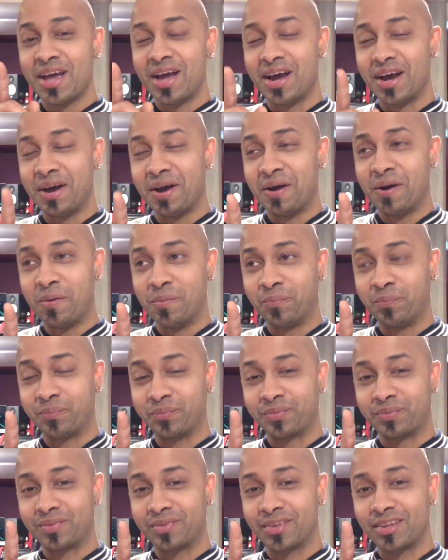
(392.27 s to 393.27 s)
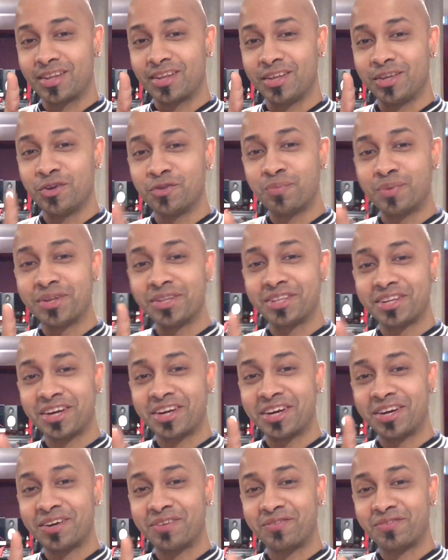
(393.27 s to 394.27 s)
Um, you've been
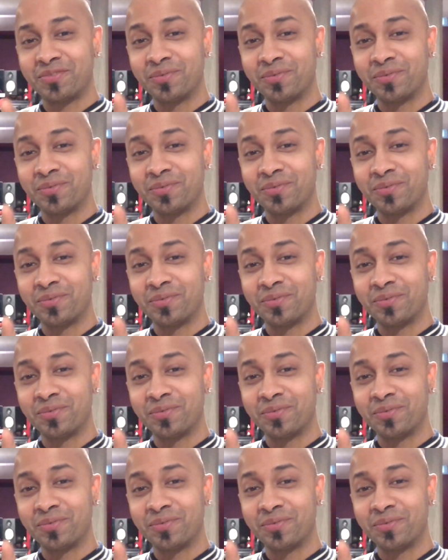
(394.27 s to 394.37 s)
there